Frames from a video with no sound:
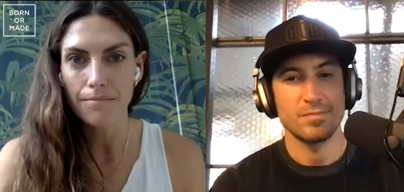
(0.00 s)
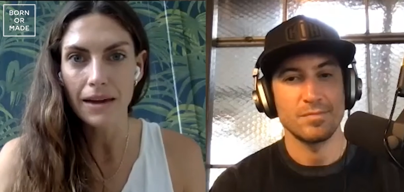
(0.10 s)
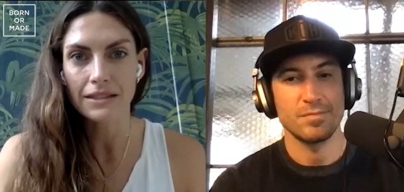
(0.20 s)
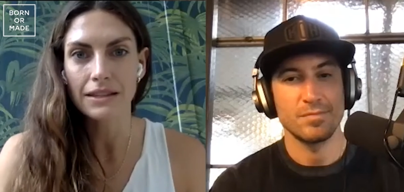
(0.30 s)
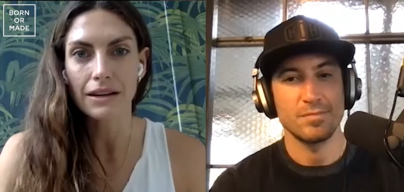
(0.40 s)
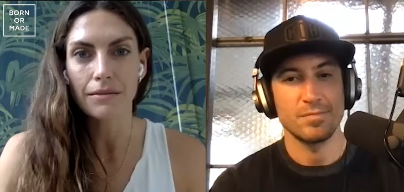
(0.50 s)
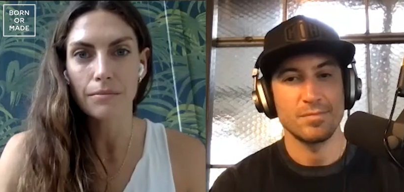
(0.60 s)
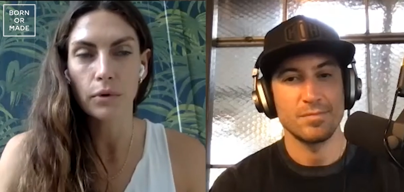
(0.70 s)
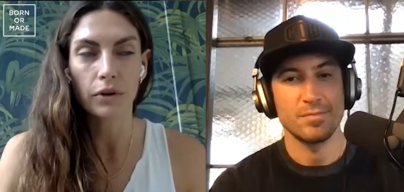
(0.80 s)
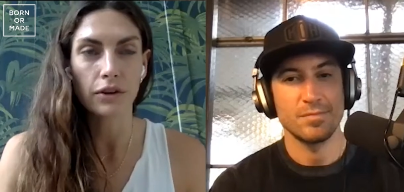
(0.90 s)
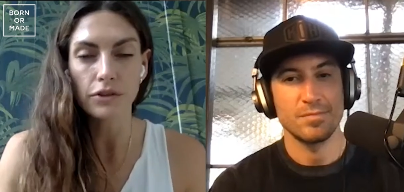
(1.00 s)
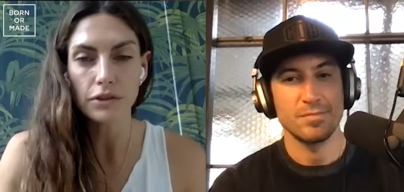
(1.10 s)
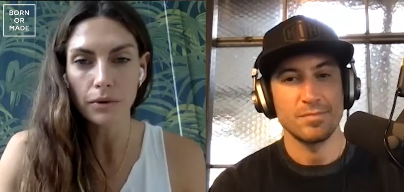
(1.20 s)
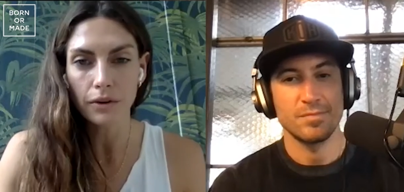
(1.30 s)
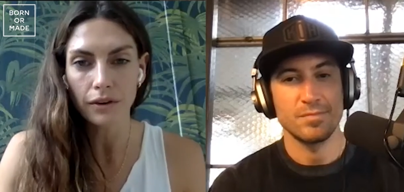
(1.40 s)
Speaker 1: makes it more
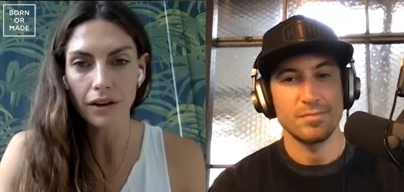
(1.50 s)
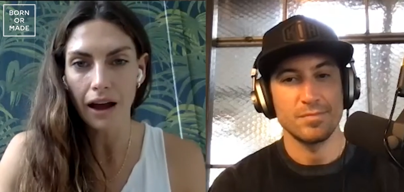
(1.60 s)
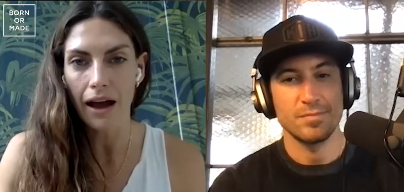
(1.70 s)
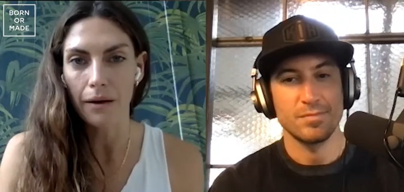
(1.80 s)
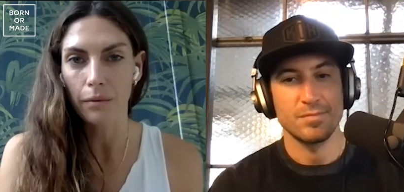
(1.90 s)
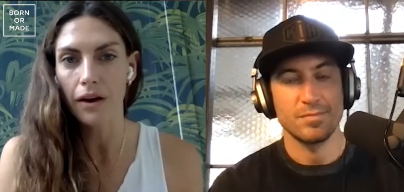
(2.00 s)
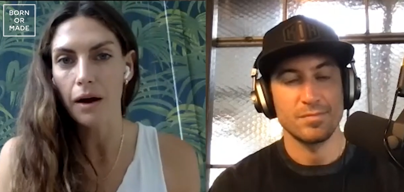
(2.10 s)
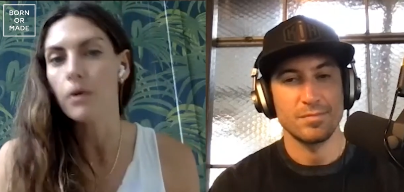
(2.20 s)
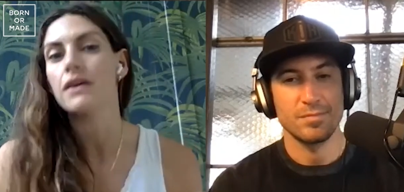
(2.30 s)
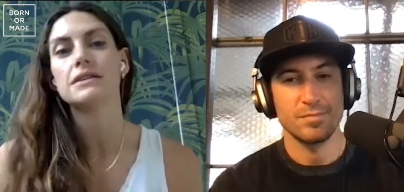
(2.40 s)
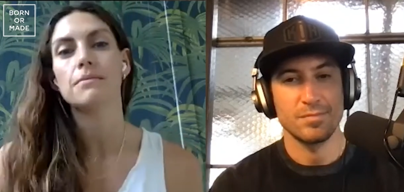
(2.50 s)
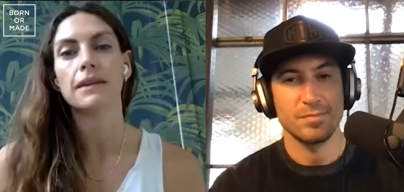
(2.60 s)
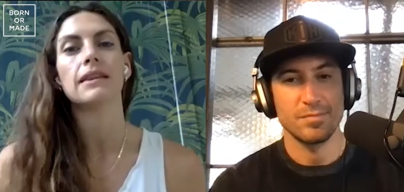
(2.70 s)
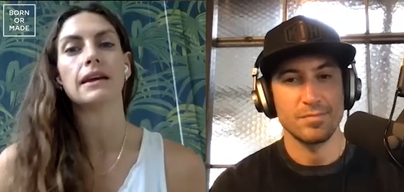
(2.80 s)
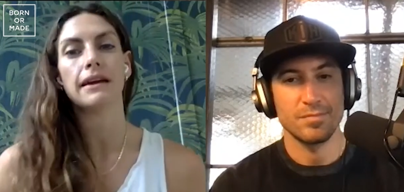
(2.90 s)
usable. I, I want
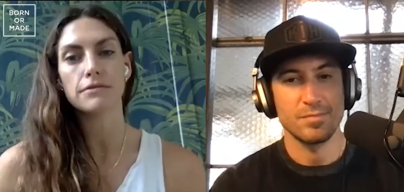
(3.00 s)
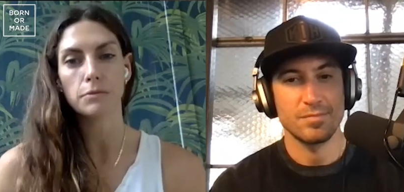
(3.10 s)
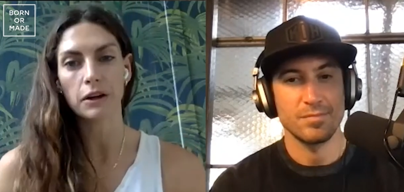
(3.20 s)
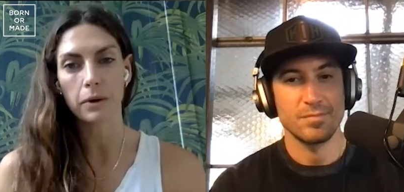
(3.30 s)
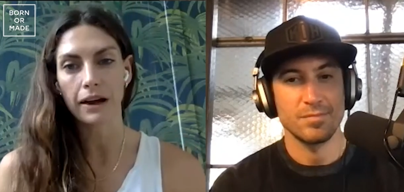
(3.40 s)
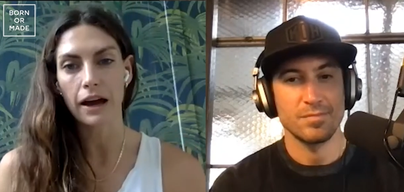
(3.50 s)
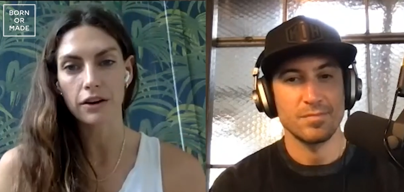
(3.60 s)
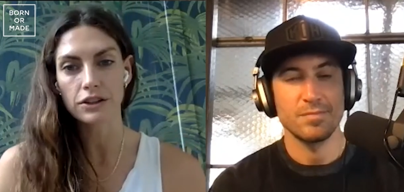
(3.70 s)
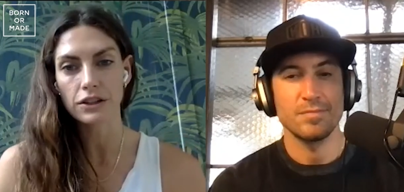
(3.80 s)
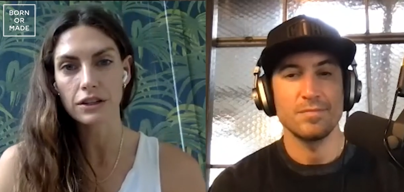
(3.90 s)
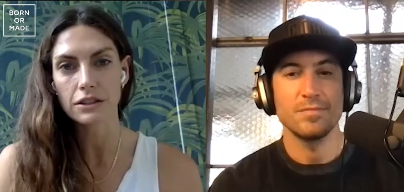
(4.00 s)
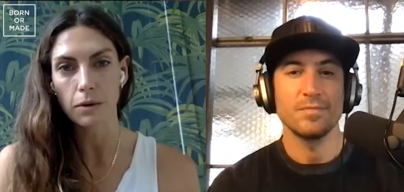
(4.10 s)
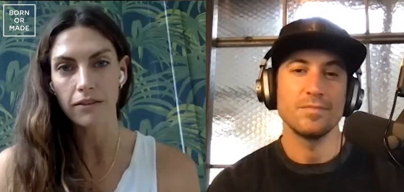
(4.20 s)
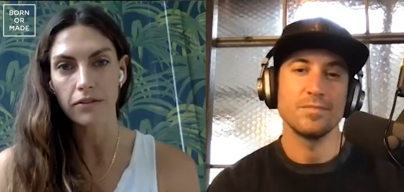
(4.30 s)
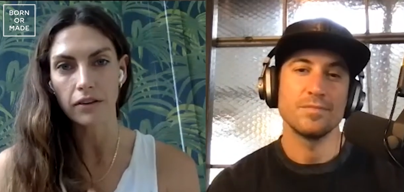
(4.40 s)
something that gives me quick energy
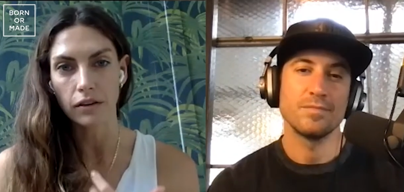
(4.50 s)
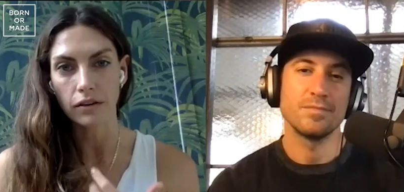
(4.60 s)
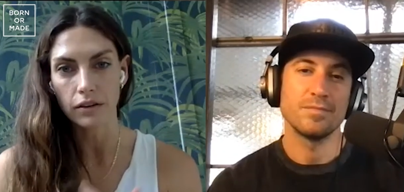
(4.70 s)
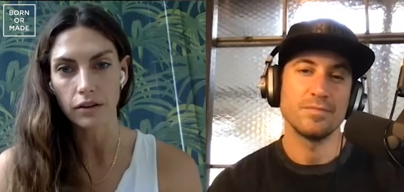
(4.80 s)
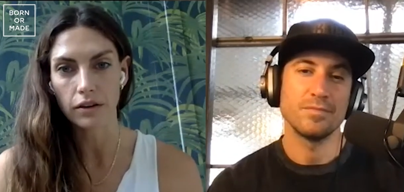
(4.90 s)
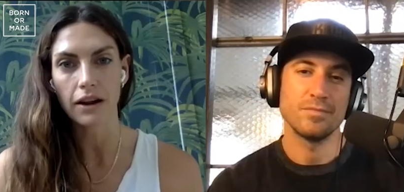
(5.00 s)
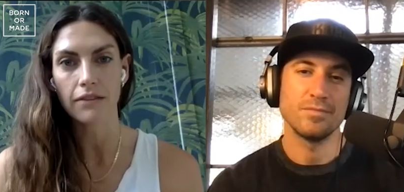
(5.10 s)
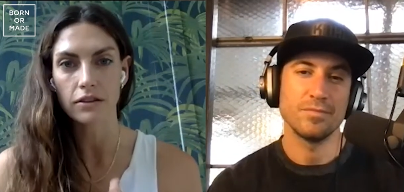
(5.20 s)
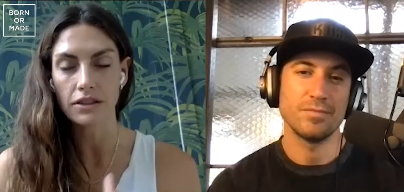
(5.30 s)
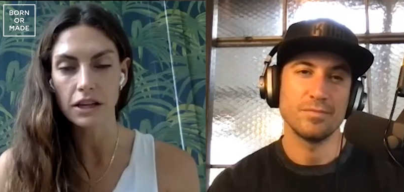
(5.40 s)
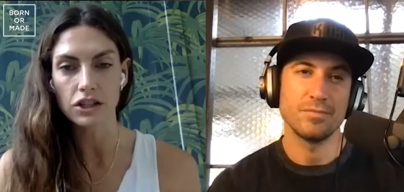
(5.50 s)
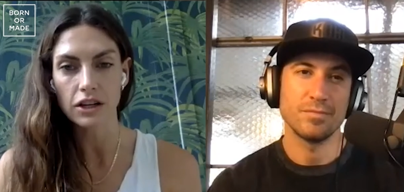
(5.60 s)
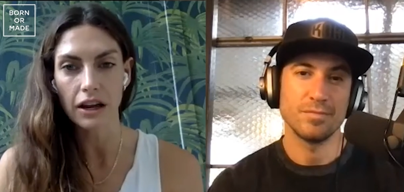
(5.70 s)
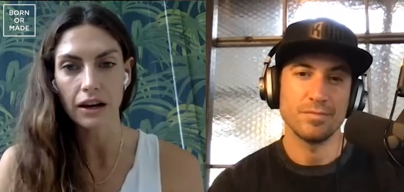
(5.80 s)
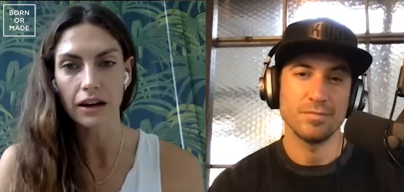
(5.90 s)
so I feel good, I feel
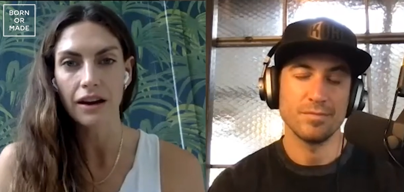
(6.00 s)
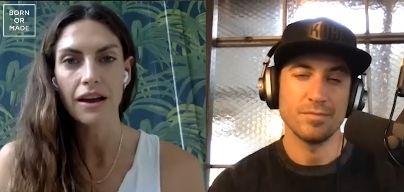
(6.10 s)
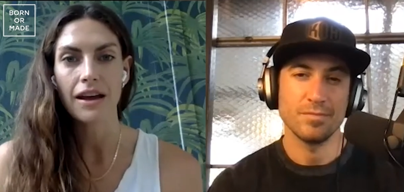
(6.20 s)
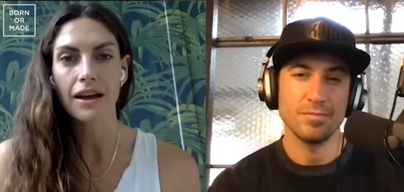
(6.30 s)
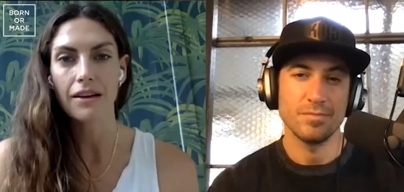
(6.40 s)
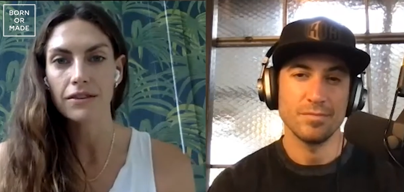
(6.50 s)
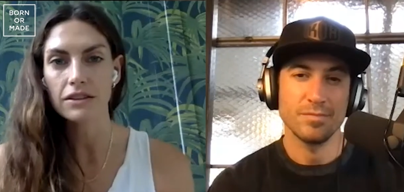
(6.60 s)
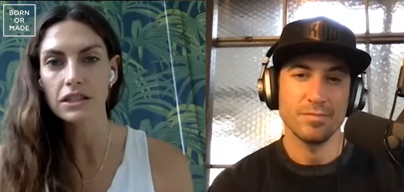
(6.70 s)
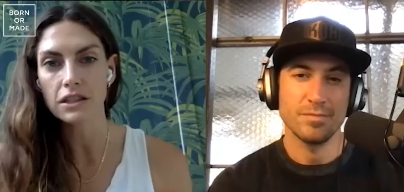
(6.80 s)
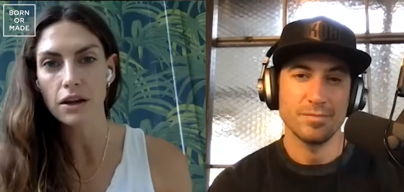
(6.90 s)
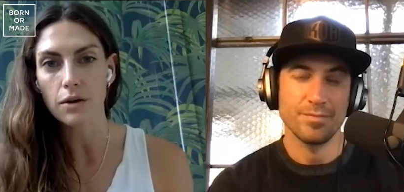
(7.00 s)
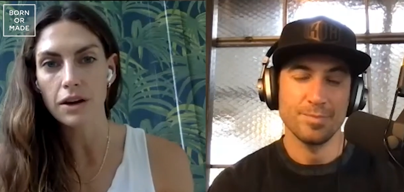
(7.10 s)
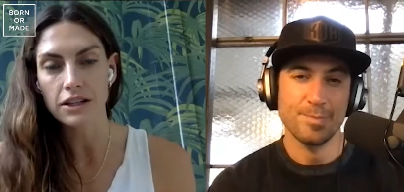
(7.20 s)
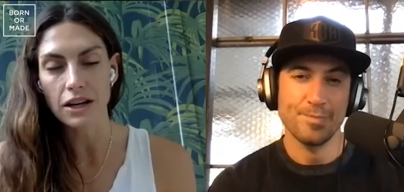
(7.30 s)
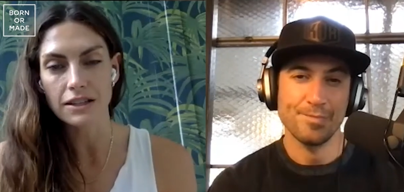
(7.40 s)
satiated. If it's slow
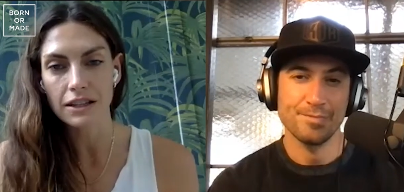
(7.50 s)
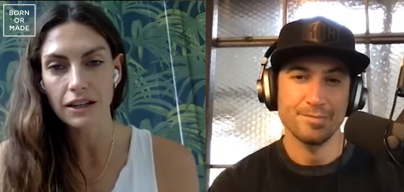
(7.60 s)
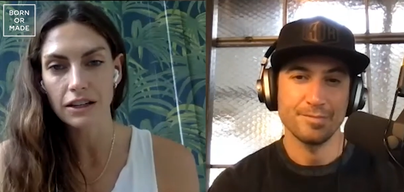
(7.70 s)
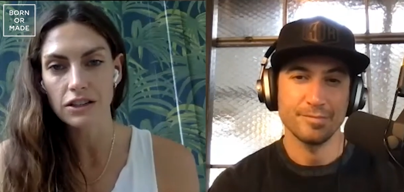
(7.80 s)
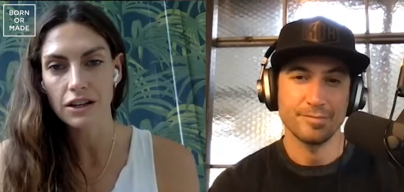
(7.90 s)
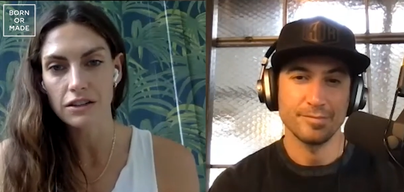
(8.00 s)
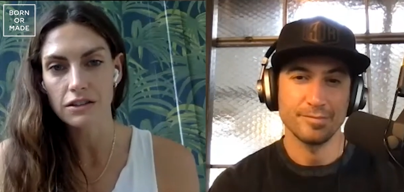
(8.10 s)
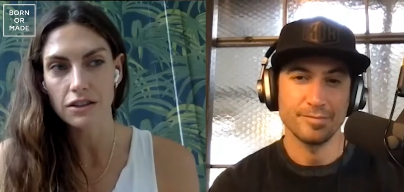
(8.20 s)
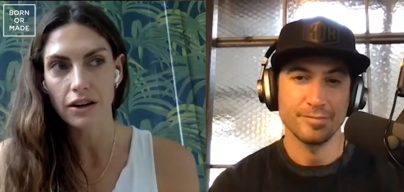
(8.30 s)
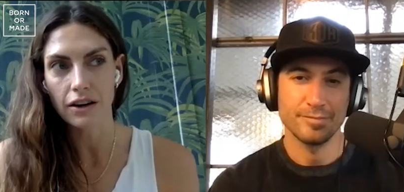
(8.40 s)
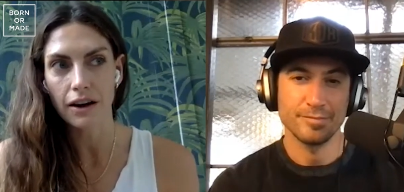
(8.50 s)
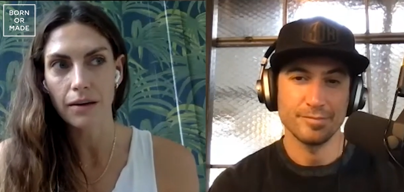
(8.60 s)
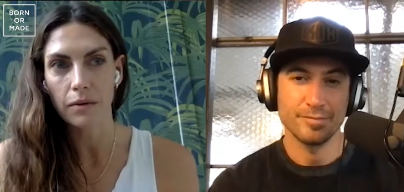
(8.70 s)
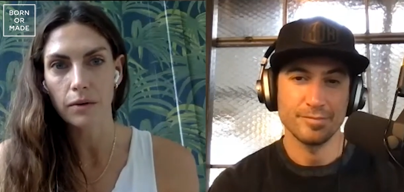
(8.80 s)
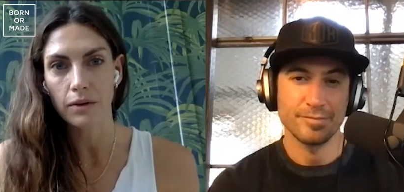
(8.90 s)
digesting, chances are
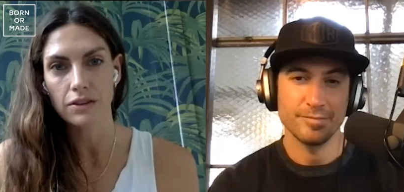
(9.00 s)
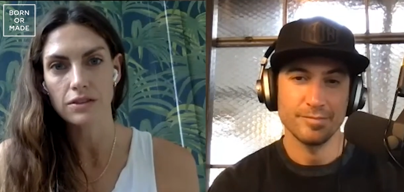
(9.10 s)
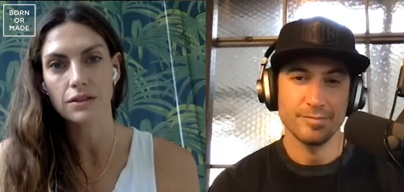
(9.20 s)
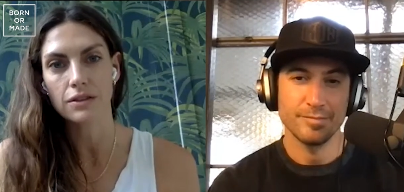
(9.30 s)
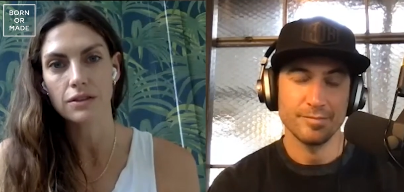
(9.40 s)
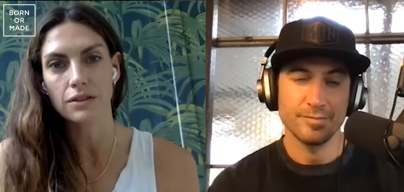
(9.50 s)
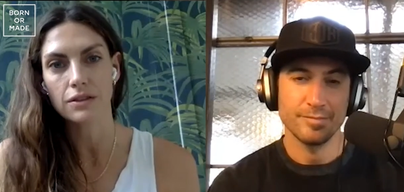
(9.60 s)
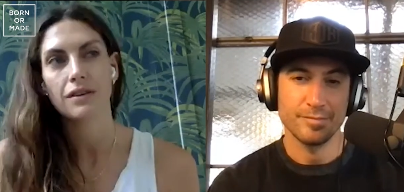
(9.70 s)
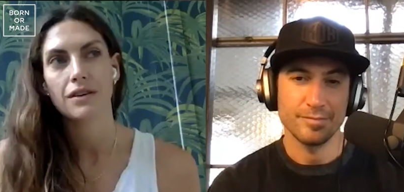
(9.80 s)
I'm going to